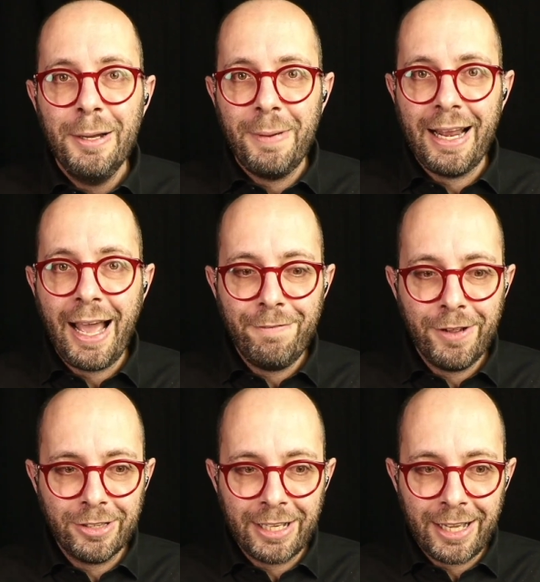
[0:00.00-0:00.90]
but I've
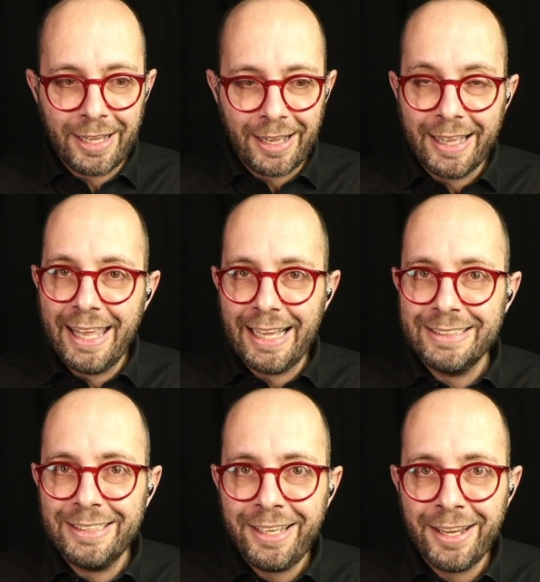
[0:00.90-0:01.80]
got a
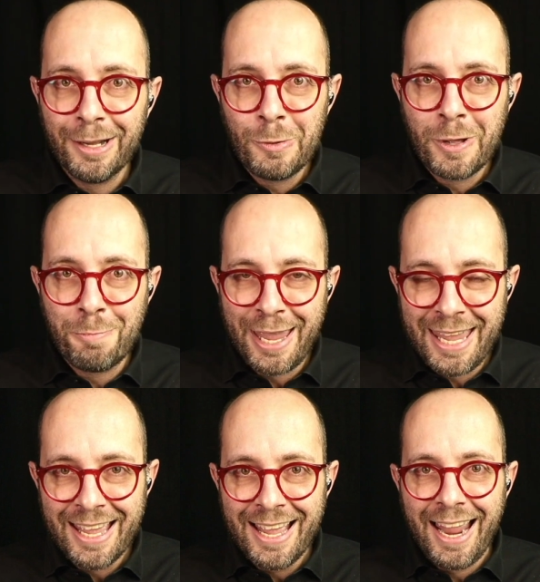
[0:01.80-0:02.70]
guest here with me